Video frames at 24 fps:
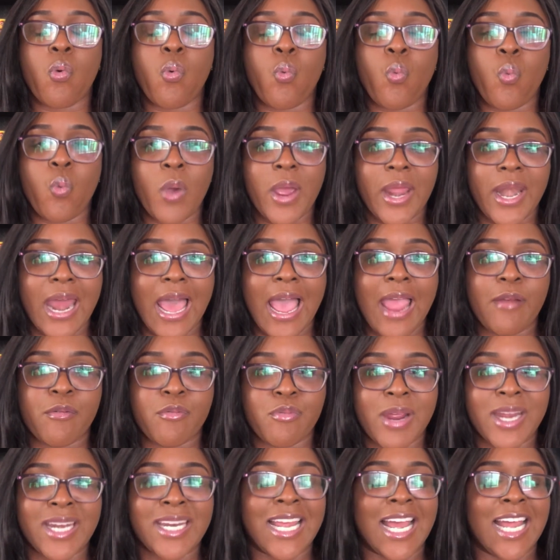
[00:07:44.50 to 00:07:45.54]
when I
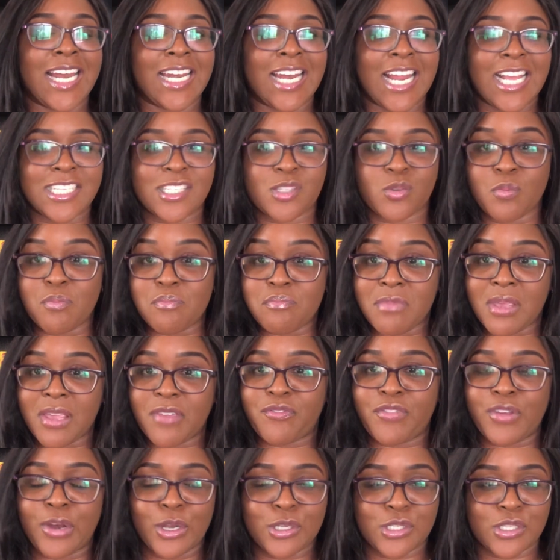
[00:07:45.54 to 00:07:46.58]
read it, and that's me
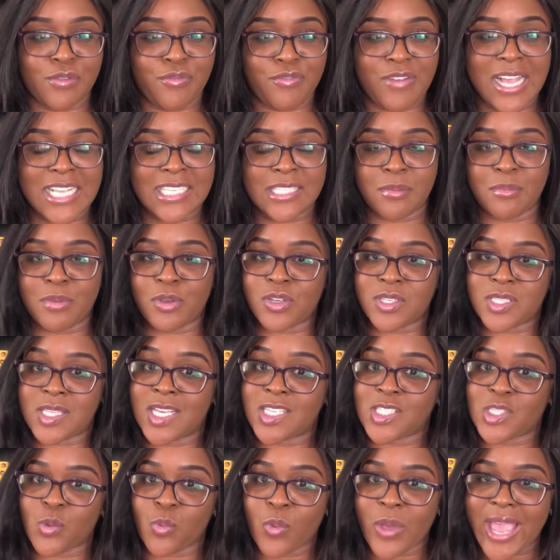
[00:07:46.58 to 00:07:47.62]
philosophizing because that's
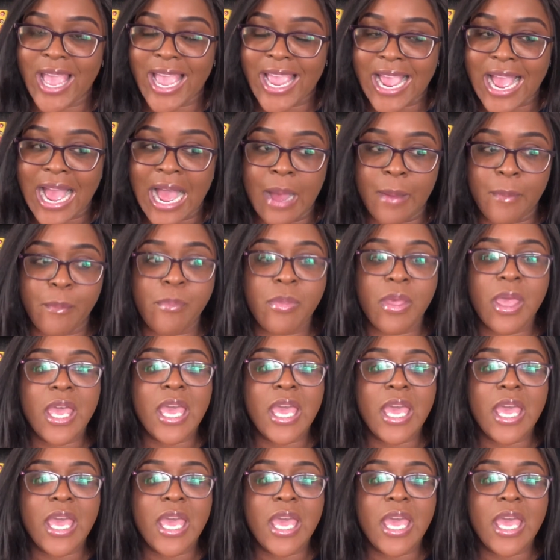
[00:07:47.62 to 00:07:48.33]
the way I am,